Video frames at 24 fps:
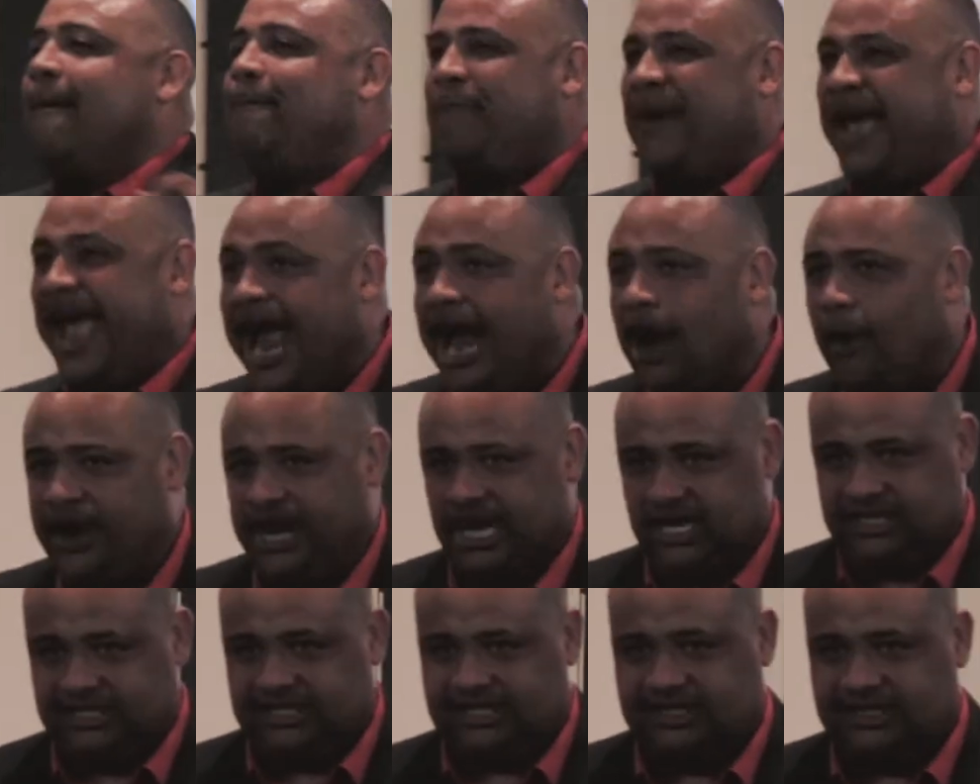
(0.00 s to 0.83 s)

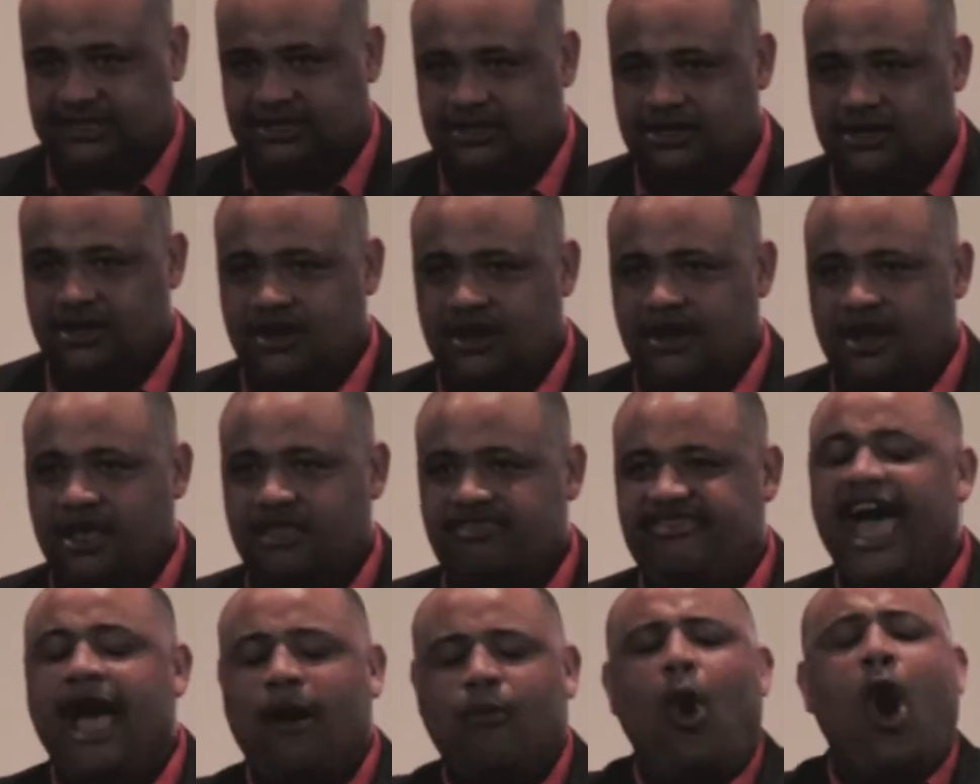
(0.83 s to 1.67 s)
parents
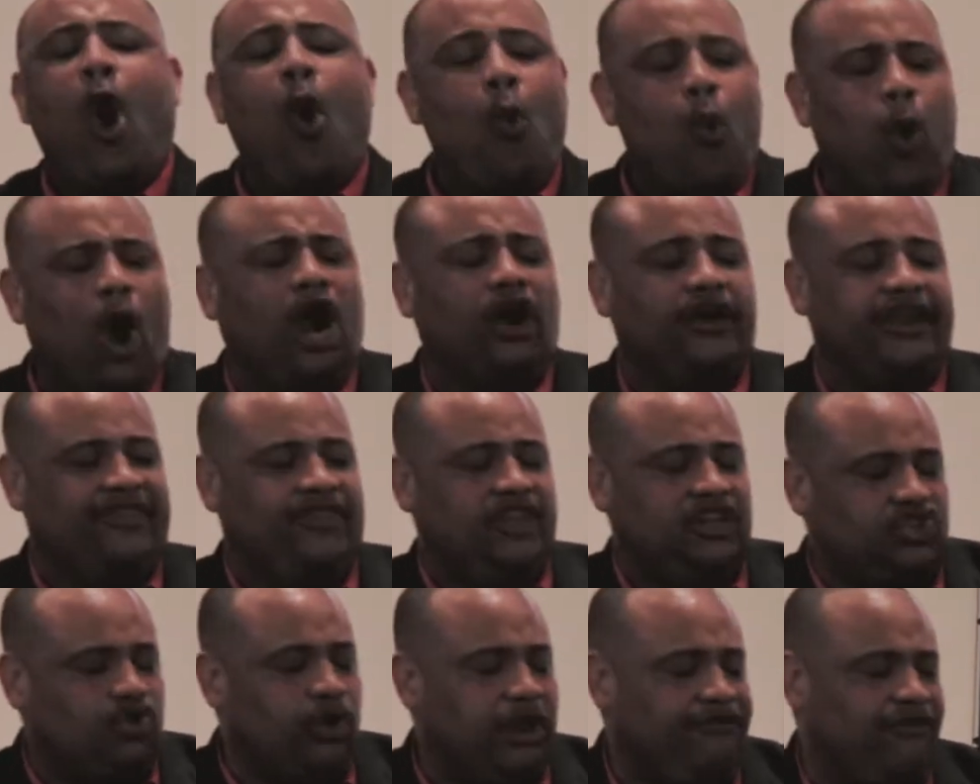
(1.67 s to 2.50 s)
that won't work in
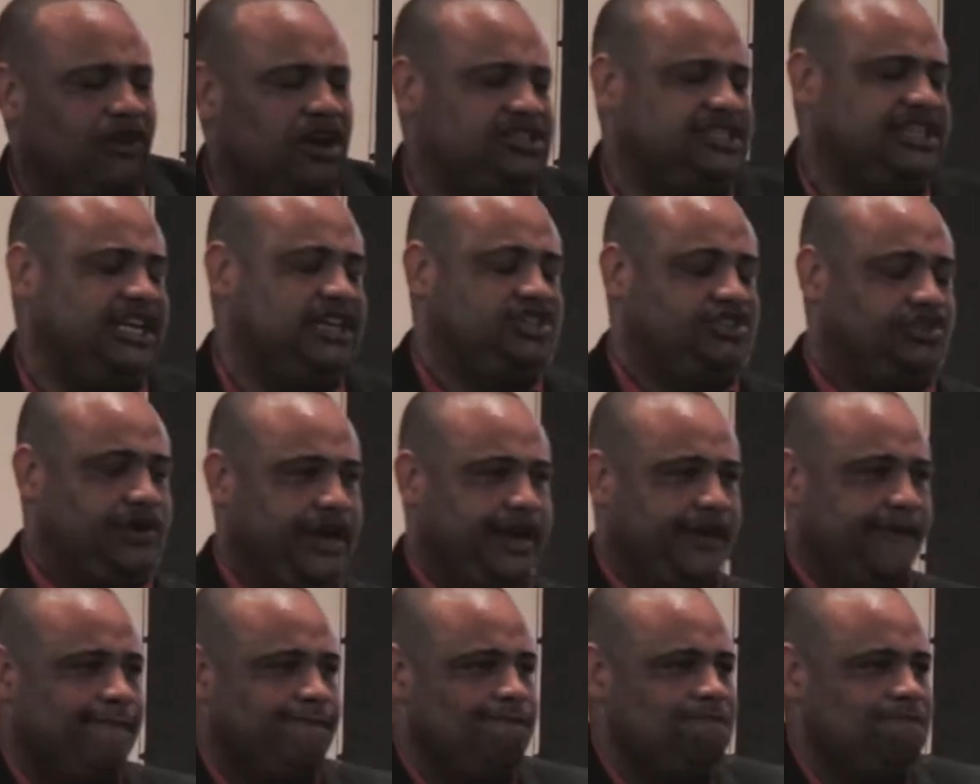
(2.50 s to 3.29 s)
the 21st century.